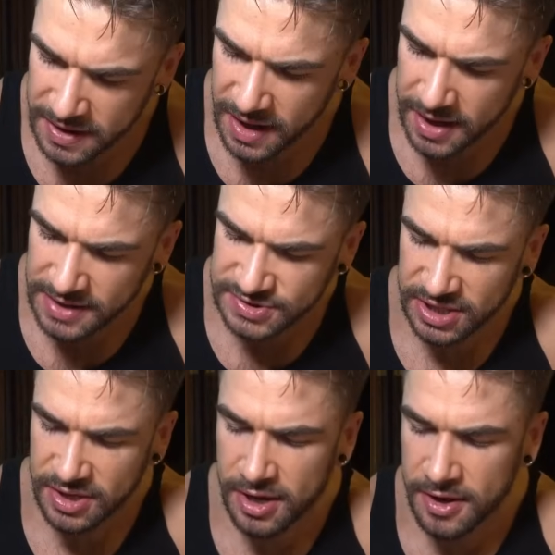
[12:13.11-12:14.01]
But yeah, it's
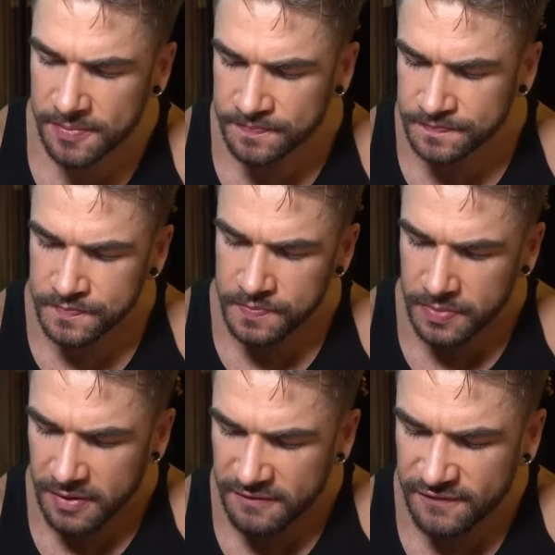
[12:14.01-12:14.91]
like a
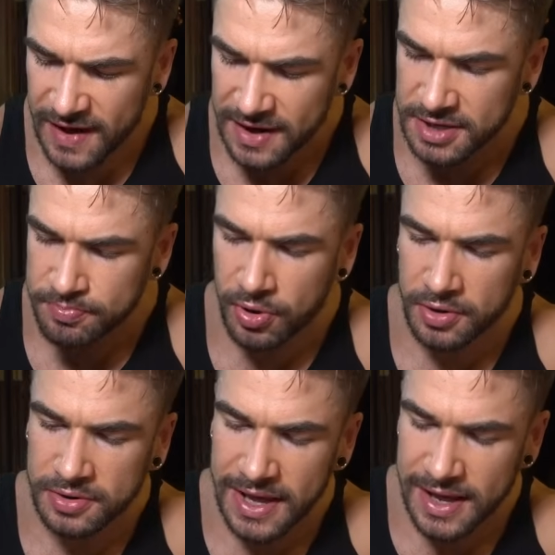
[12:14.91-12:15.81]
fatty
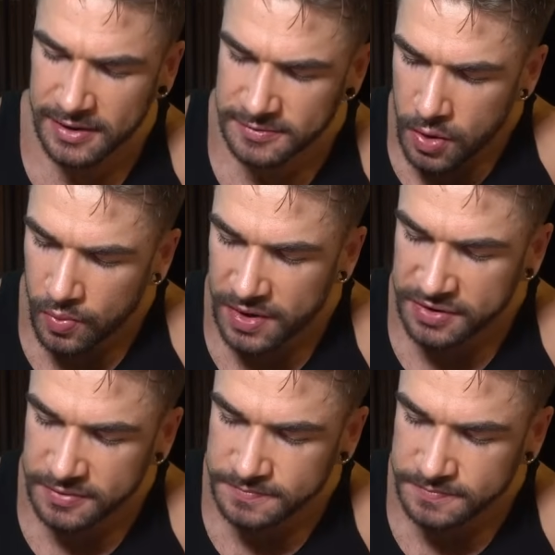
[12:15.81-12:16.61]
pork leg with